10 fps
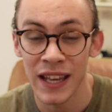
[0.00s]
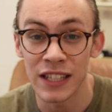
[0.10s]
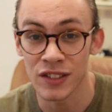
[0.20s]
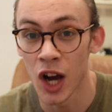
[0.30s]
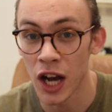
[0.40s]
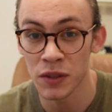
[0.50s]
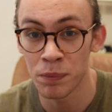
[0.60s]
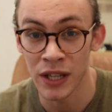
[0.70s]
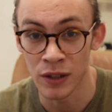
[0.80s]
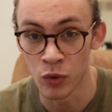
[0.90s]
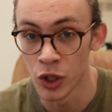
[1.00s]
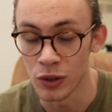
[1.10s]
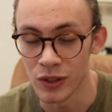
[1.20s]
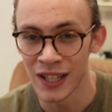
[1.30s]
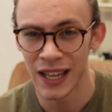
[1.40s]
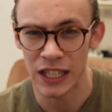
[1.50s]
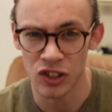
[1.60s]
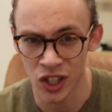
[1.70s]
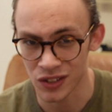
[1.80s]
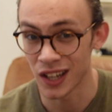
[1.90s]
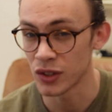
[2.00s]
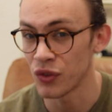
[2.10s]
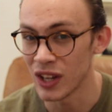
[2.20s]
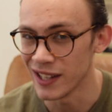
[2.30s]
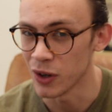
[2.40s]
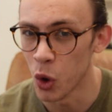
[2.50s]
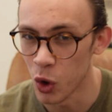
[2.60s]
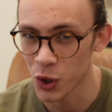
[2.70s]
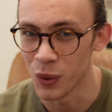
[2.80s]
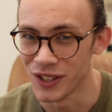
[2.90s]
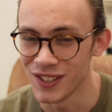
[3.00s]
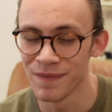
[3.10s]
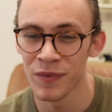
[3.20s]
It's not us being rude, it's just us feeling awkward.